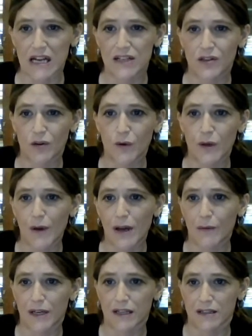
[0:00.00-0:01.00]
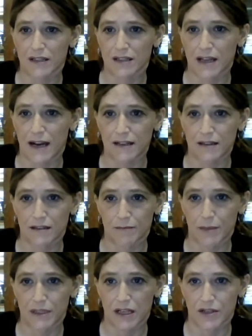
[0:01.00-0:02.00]
So one way we can detect
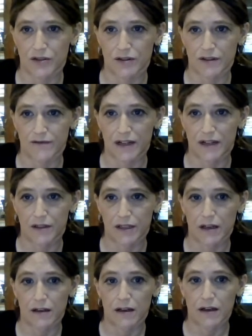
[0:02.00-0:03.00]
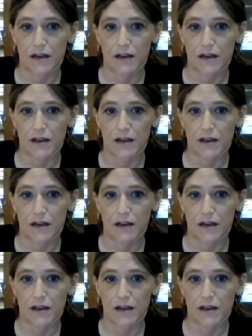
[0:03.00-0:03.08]
potential confounding